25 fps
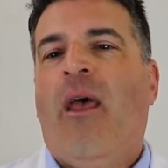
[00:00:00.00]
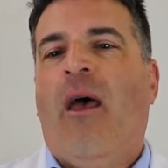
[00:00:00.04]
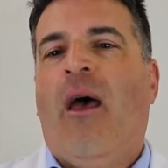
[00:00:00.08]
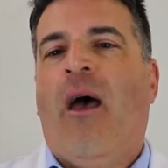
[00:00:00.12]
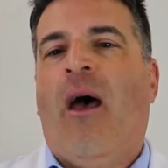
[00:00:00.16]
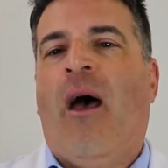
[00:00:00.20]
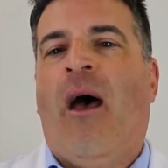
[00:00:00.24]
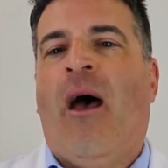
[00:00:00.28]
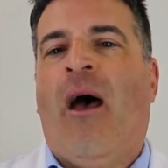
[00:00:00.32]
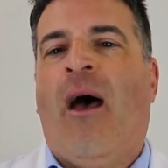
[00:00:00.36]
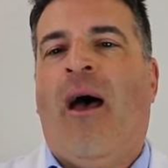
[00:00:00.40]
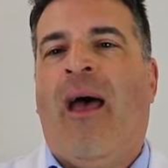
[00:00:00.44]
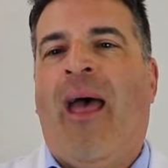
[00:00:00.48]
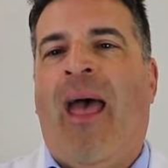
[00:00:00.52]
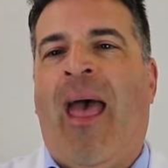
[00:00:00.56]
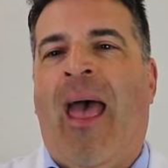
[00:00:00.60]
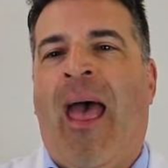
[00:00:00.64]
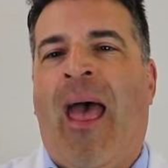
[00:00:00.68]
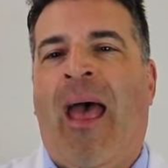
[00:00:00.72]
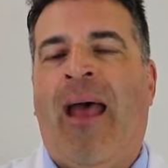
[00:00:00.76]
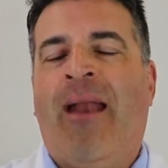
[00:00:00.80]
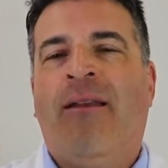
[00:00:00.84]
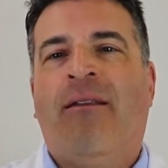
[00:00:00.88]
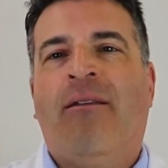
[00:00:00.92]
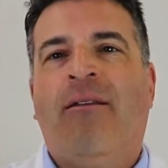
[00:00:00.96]

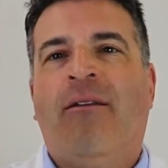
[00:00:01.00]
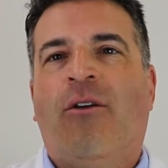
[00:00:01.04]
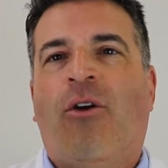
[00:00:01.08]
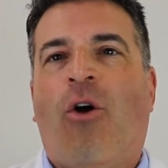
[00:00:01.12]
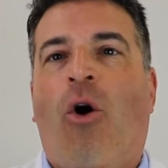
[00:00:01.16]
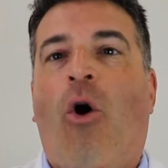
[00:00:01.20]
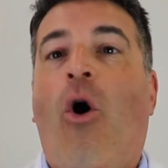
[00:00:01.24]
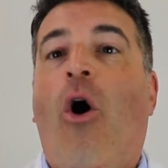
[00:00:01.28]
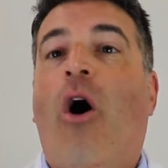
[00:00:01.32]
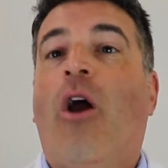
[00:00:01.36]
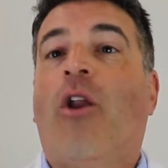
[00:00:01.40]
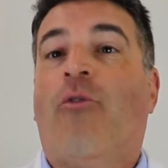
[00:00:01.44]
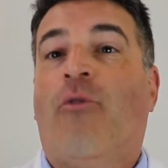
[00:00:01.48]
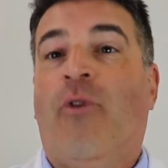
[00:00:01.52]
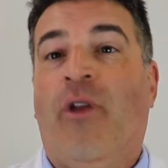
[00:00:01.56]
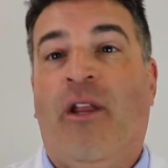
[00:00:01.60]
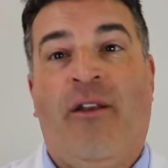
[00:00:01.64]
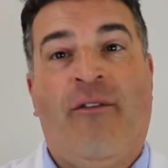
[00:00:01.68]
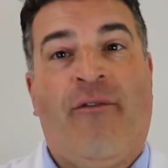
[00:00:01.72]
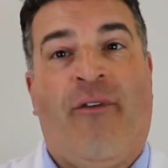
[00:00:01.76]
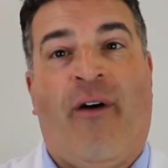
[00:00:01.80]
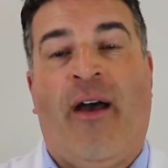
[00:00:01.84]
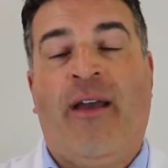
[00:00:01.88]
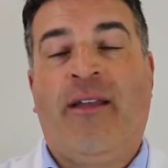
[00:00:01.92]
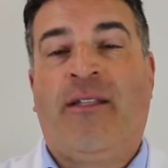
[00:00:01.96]
and cautery
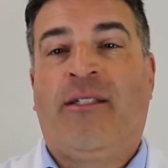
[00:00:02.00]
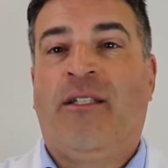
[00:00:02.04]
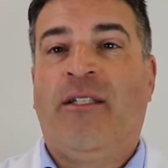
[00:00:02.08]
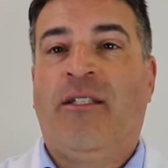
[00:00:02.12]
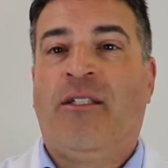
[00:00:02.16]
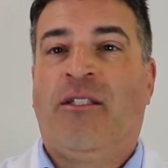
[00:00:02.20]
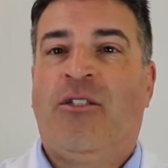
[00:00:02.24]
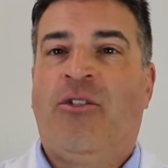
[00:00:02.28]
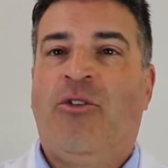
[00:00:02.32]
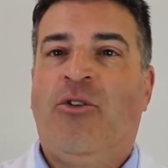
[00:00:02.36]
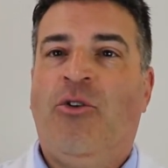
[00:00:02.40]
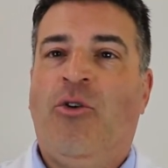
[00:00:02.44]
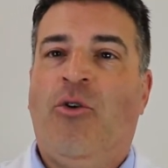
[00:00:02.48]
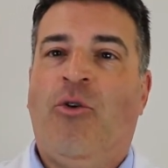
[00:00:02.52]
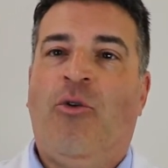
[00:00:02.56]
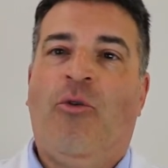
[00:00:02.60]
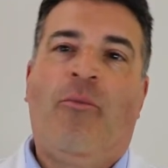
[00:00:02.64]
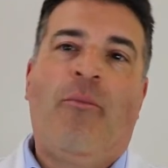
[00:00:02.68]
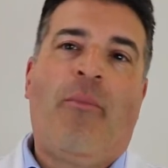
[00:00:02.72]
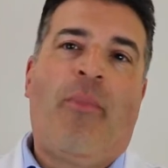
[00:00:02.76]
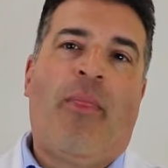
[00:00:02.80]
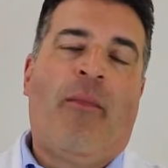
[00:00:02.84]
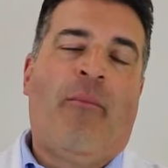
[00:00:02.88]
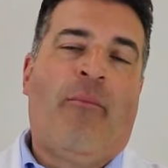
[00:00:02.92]
devices to